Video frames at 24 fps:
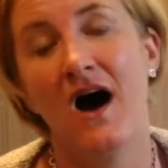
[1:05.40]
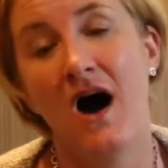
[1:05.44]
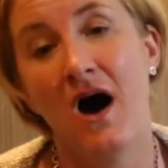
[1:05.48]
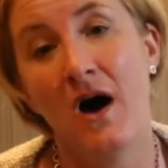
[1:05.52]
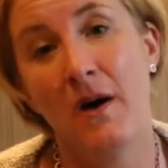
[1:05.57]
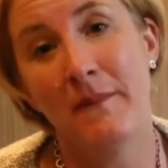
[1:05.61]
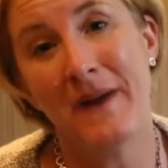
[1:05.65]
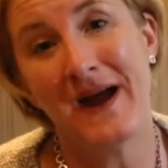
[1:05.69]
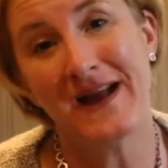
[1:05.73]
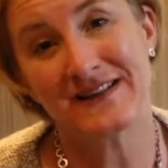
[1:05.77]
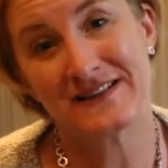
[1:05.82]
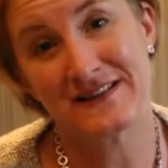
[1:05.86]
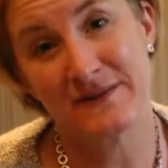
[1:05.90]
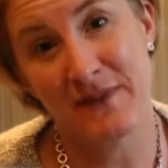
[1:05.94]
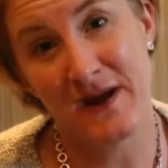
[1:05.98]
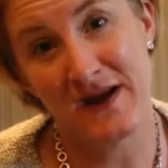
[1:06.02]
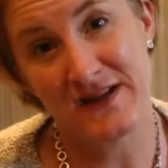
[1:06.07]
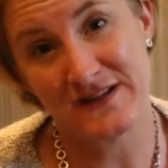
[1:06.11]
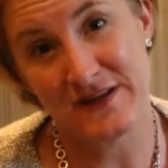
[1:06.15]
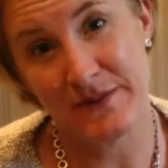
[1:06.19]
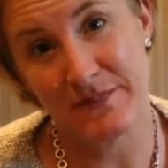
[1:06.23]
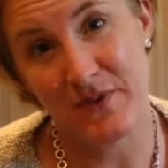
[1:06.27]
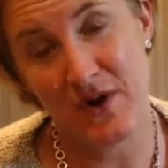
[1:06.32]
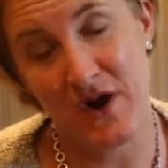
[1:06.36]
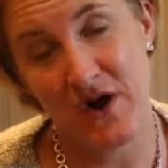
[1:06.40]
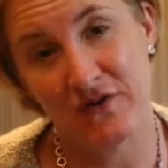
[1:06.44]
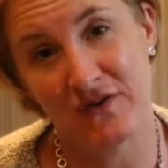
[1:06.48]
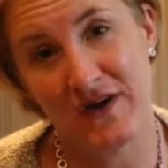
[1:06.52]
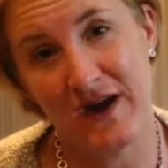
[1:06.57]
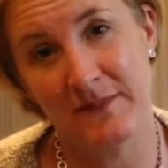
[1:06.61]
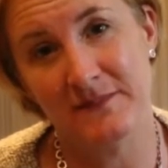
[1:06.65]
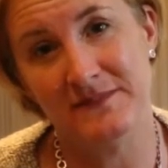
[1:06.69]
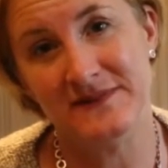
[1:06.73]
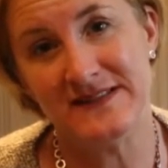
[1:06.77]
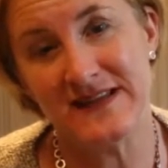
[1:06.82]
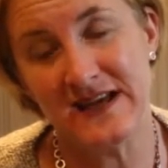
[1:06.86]
Our Maximiser
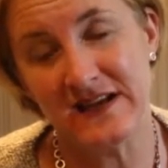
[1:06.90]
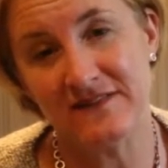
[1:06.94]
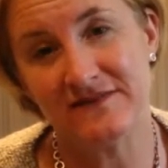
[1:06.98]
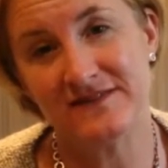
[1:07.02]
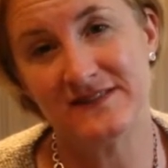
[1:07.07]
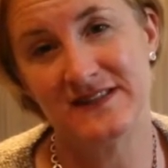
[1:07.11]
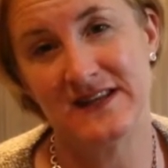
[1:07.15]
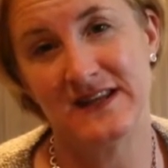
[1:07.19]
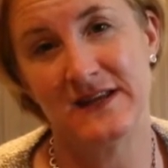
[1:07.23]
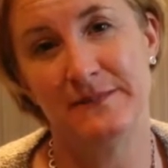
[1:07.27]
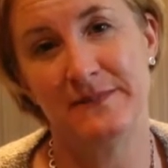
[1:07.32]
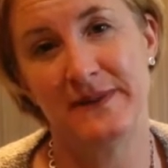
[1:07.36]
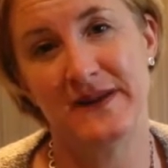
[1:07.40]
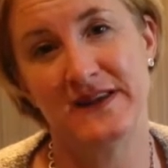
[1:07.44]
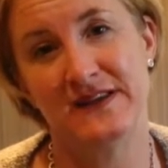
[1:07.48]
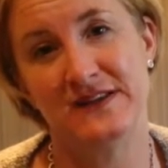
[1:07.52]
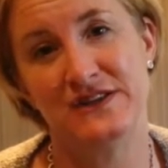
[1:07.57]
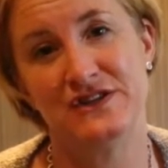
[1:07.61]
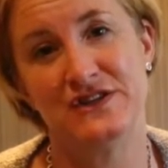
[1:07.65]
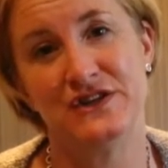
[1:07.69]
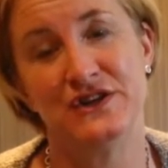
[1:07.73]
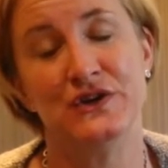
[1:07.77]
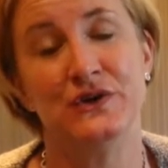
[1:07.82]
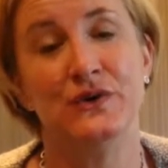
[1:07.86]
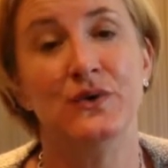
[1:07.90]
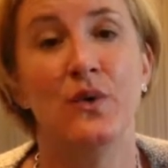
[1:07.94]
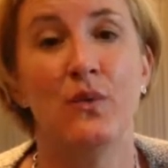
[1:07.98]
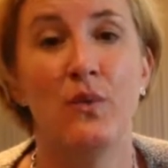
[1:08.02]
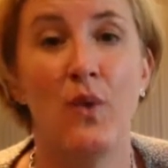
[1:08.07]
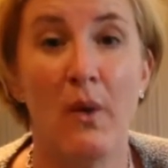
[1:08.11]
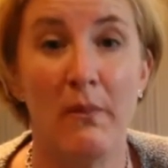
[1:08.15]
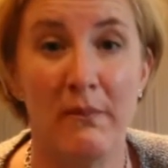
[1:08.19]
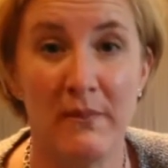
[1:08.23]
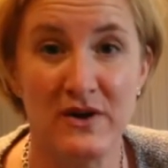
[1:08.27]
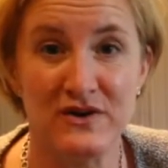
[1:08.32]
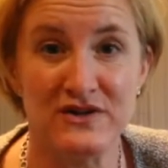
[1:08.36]
program delves deep into
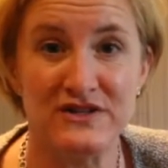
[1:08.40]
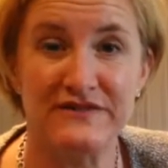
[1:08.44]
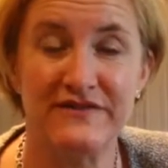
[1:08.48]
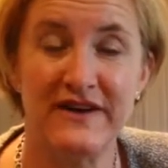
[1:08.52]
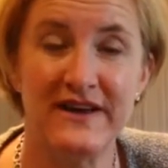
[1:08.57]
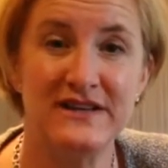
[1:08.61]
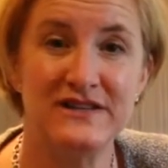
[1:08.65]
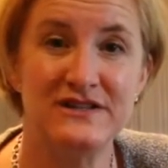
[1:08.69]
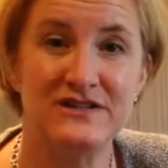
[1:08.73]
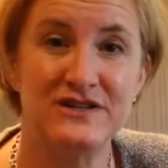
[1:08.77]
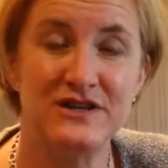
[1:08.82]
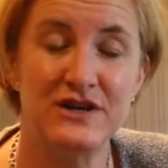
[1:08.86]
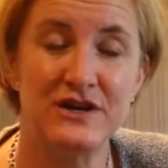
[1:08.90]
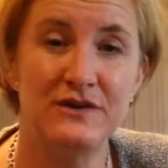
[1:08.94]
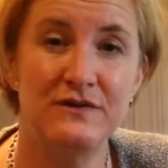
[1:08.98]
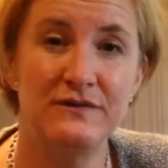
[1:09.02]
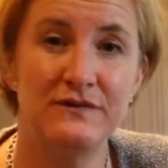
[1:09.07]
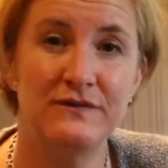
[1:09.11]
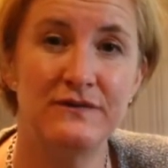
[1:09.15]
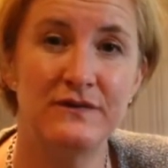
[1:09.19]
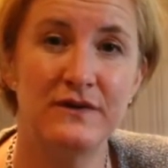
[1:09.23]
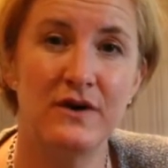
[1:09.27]
what motivates you,